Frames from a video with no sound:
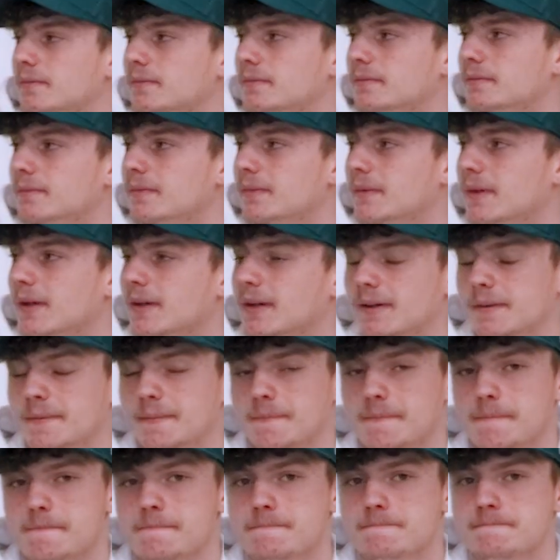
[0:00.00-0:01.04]

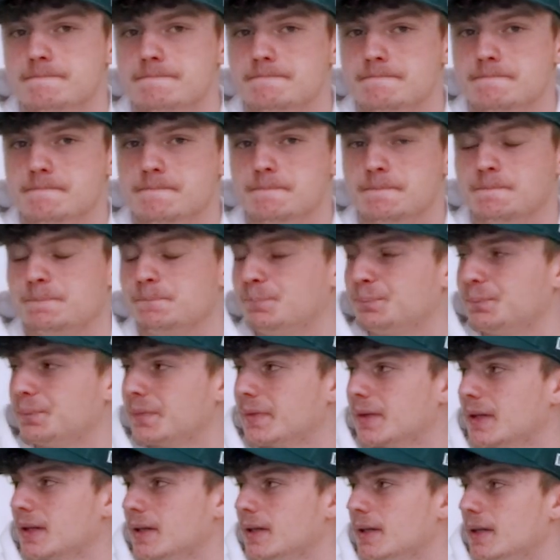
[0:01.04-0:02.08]

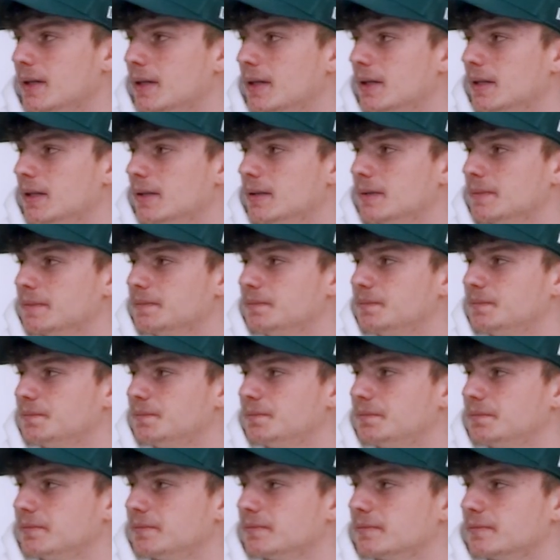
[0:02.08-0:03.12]

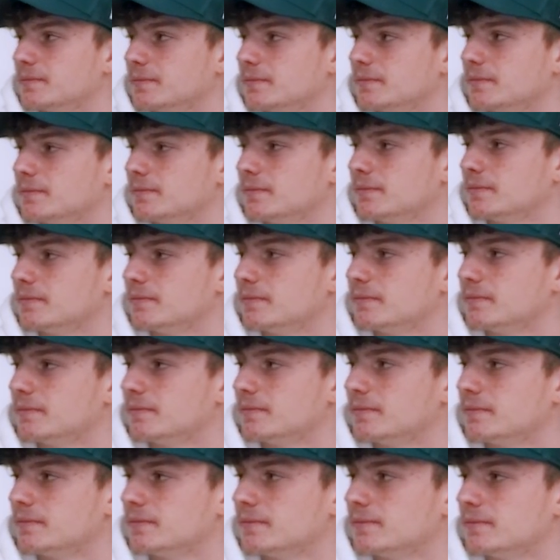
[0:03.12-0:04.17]

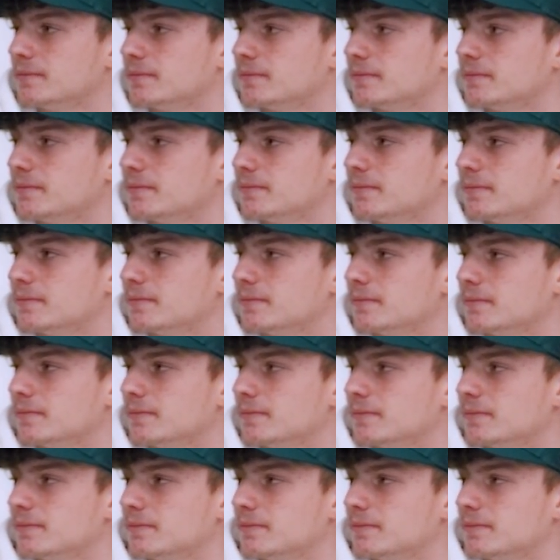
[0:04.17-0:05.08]
(silent)